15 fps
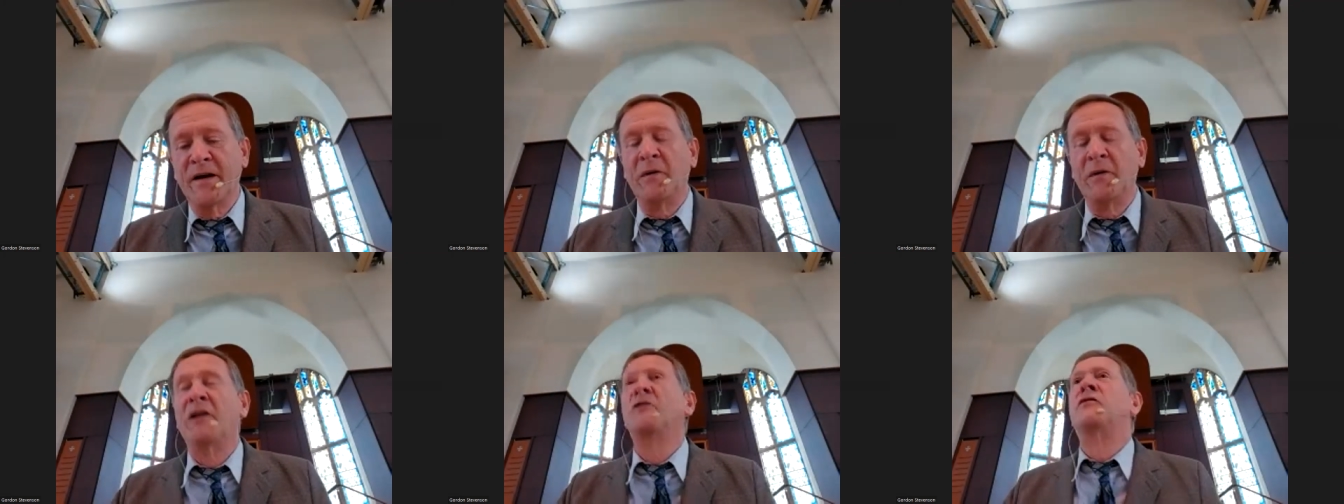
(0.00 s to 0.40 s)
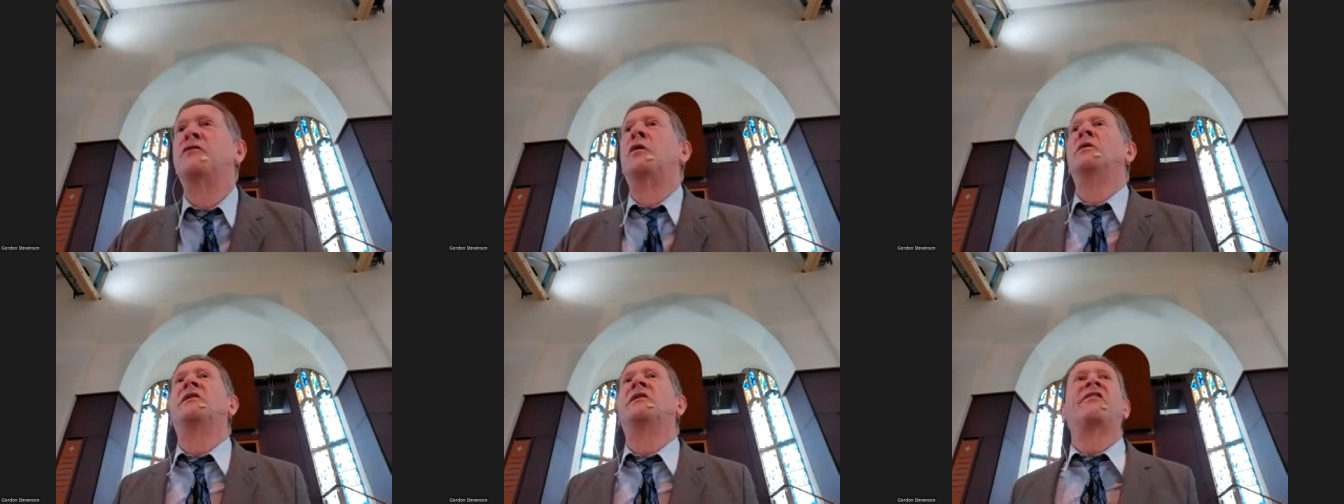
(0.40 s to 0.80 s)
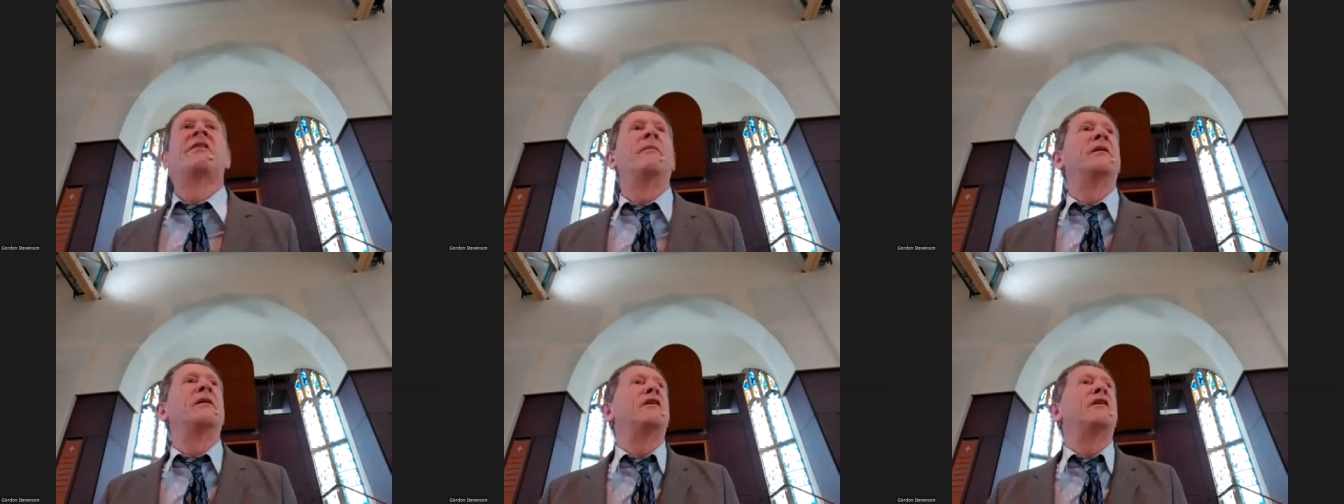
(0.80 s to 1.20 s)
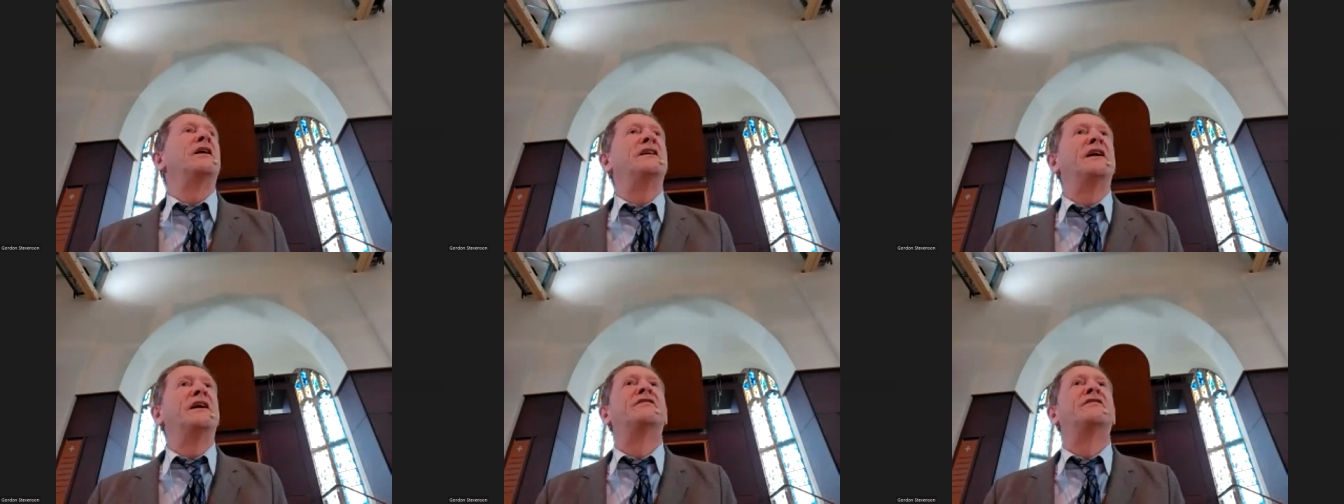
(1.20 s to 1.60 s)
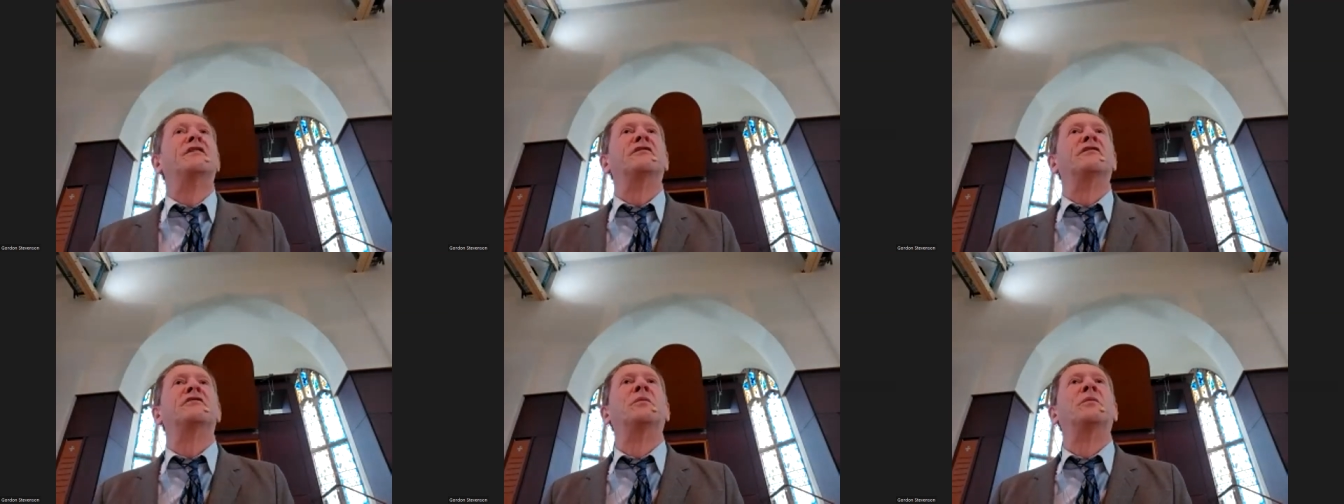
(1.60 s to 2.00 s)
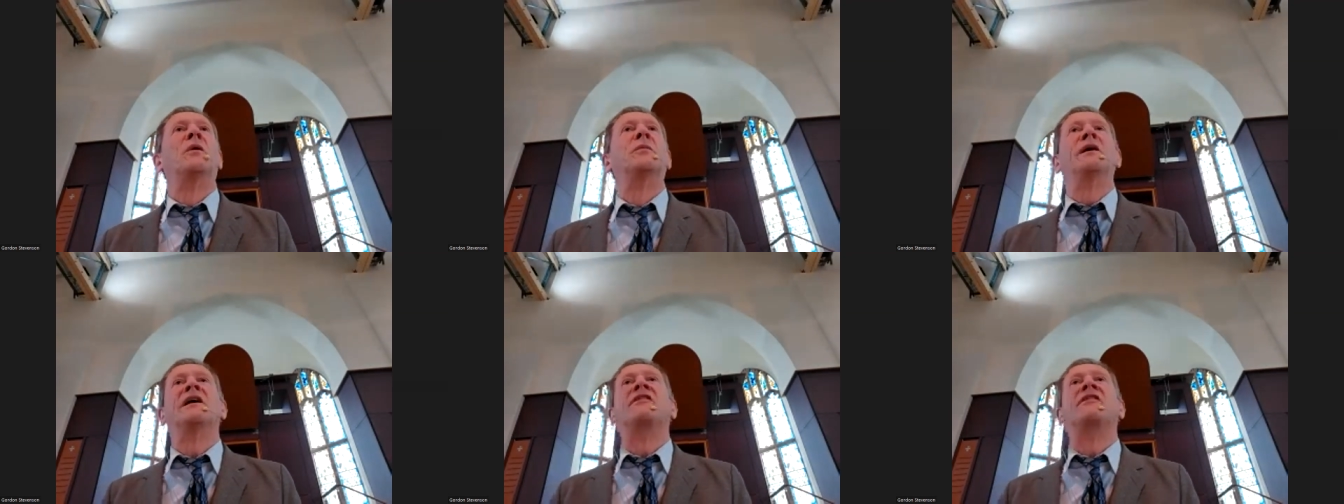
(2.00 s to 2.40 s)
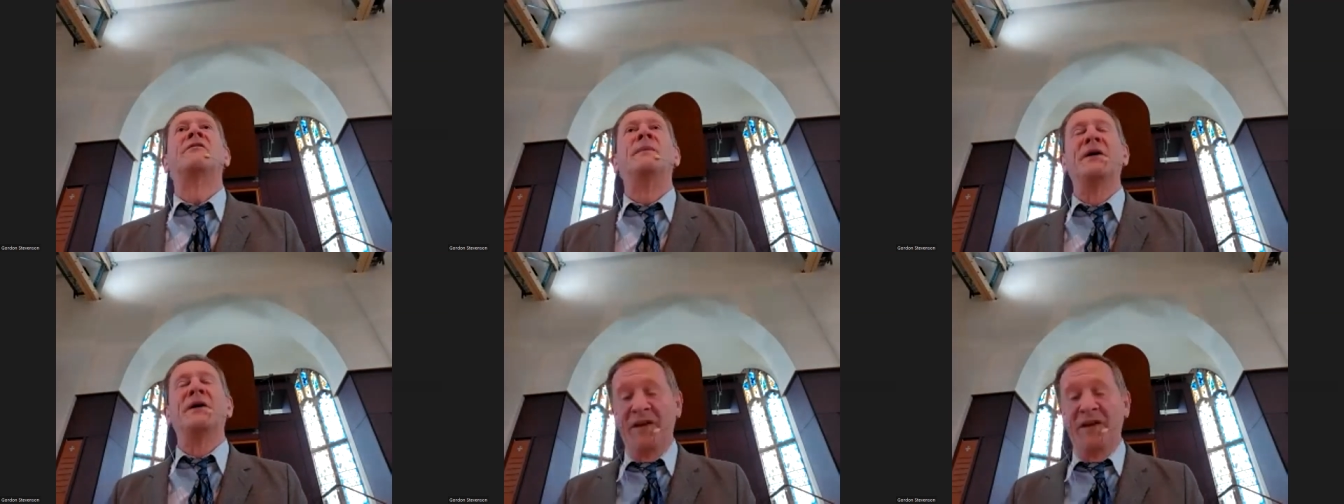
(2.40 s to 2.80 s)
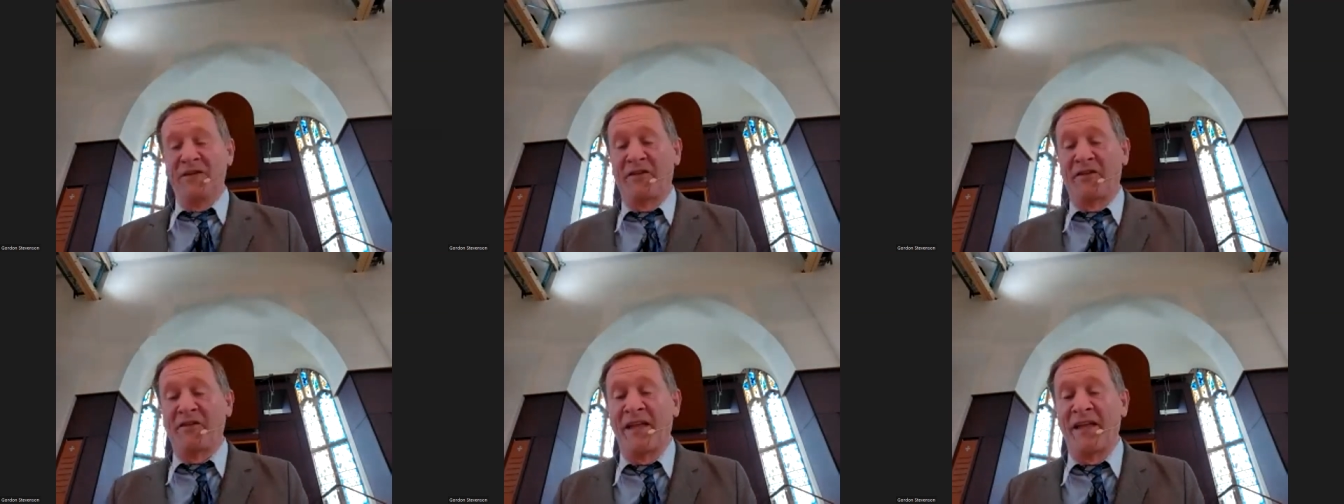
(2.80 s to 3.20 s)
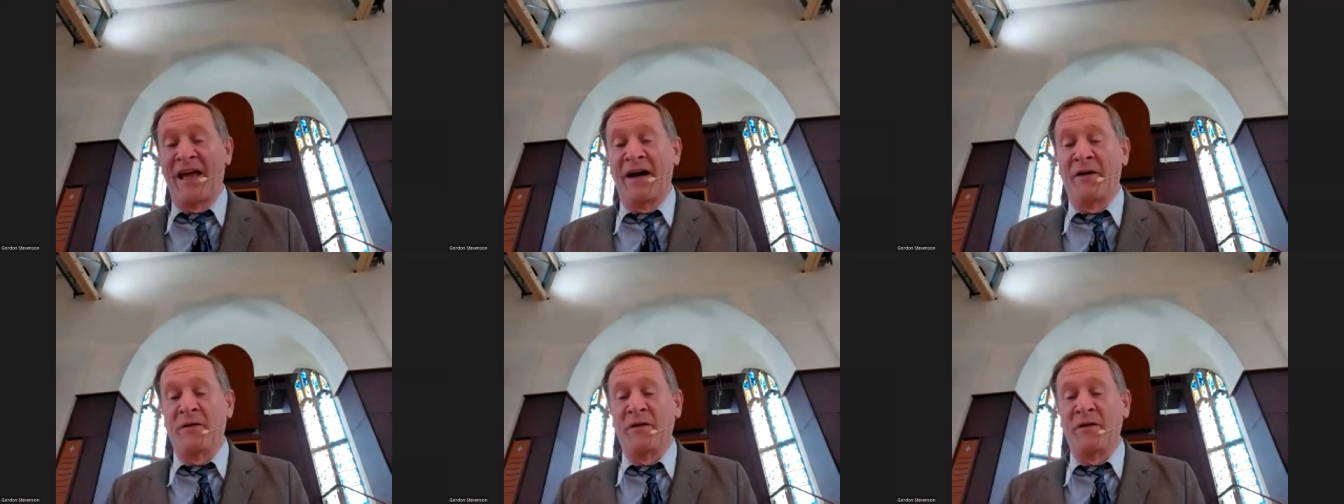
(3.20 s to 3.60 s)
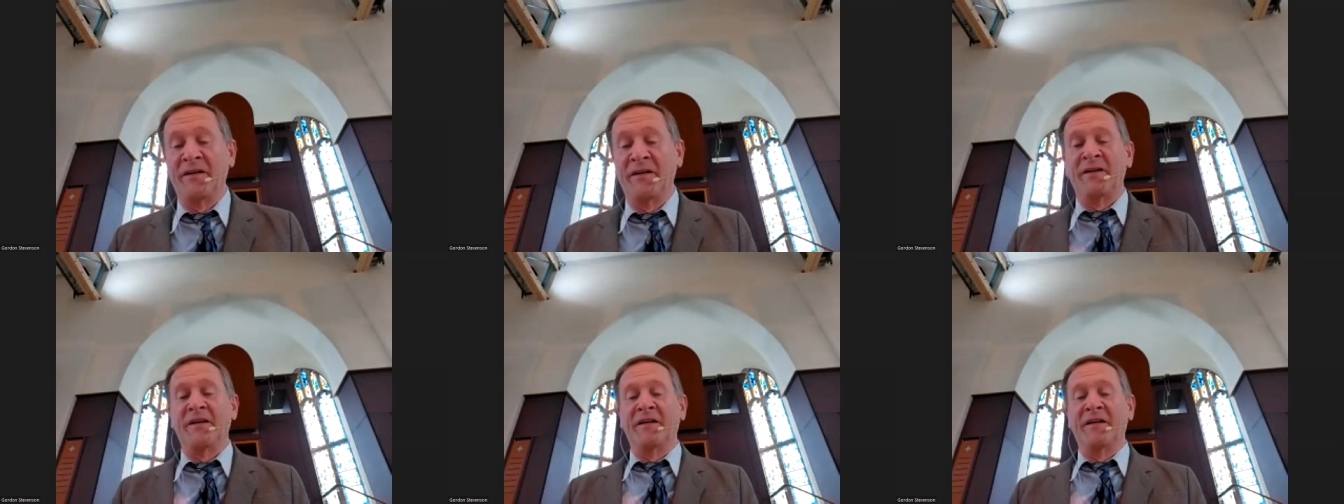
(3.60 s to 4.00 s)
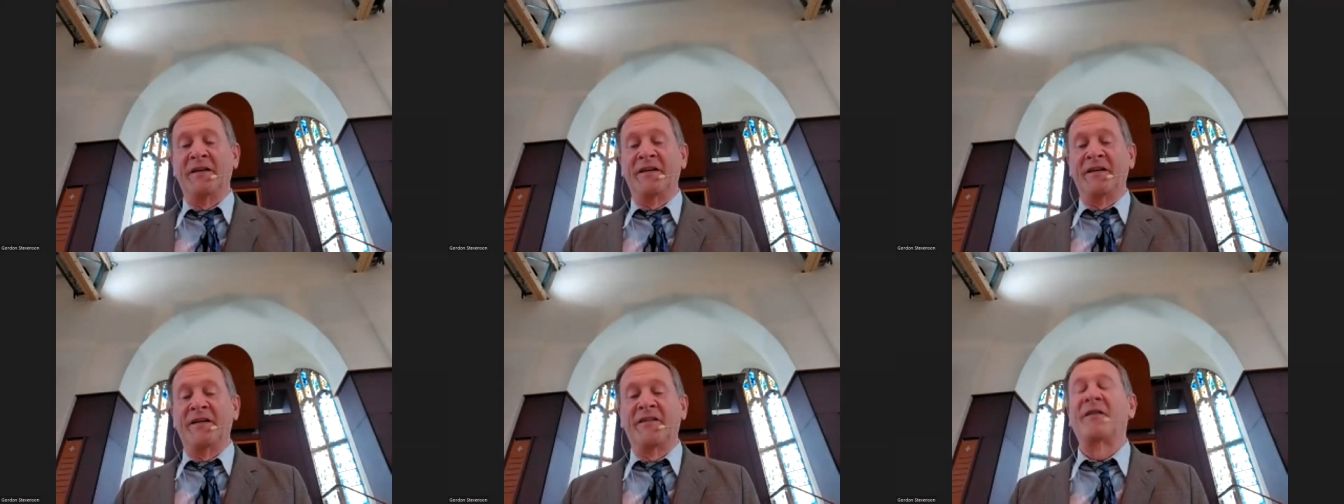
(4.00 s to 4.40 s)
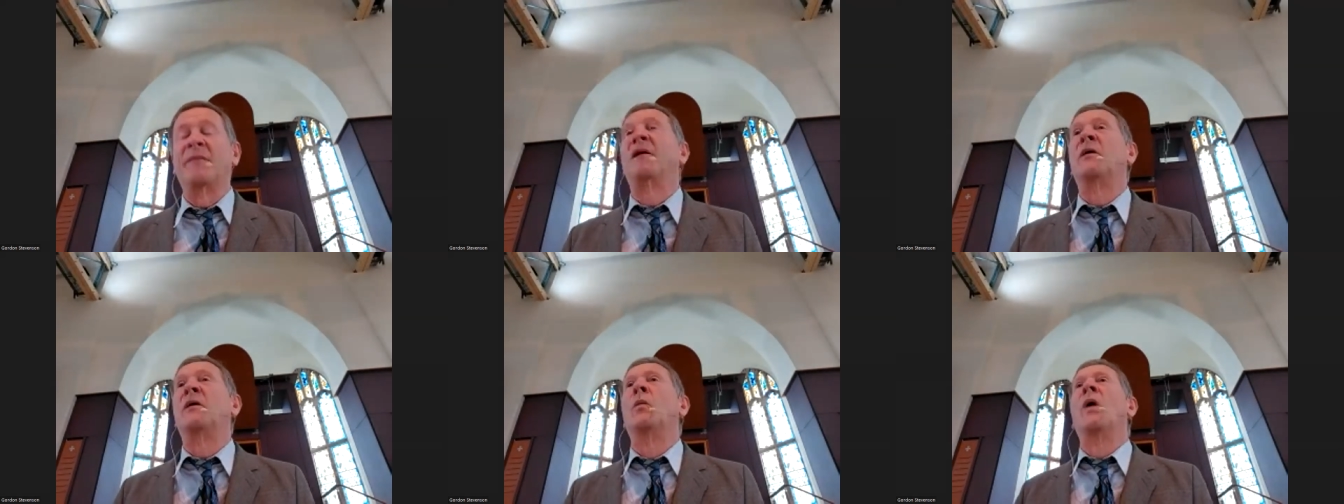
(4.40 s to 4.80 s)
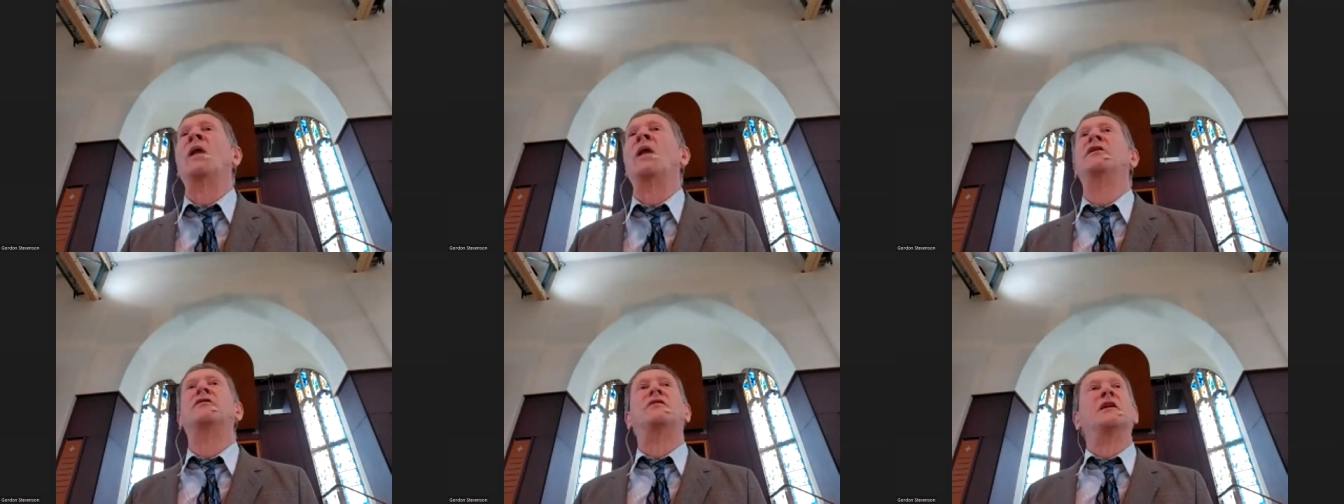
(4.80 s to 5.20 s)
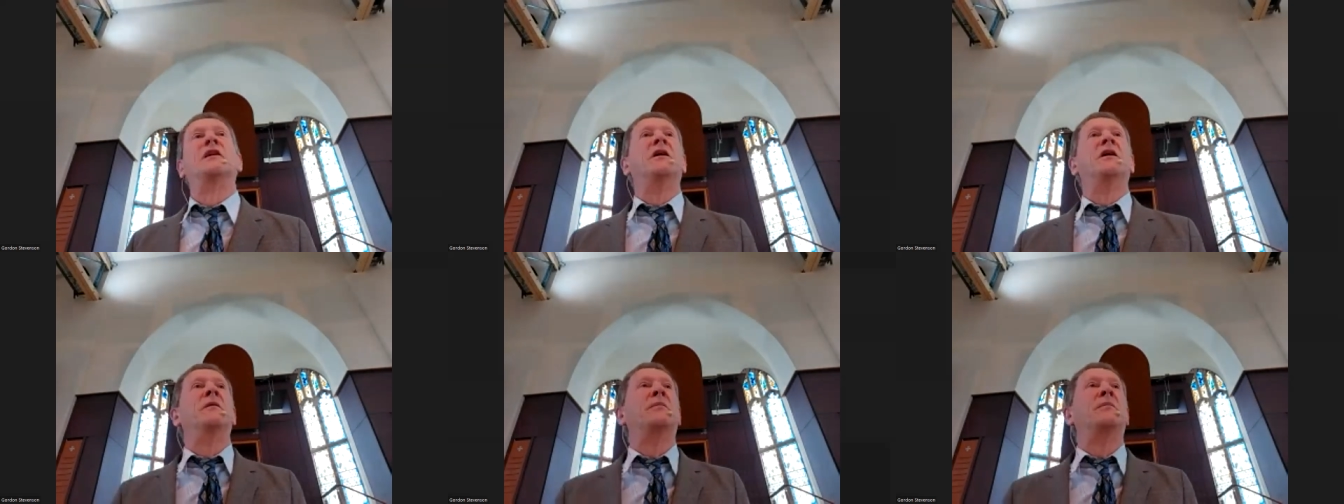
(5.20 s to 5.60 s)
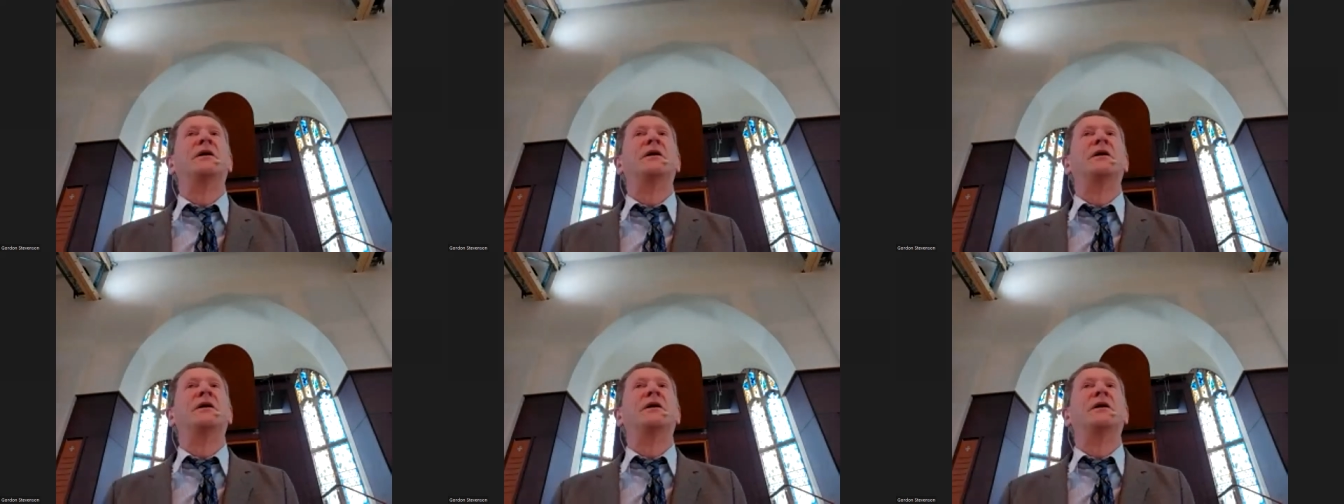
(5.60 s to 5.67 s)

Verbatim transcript: We look forward to something very different from what we experience now, something wonderful and, and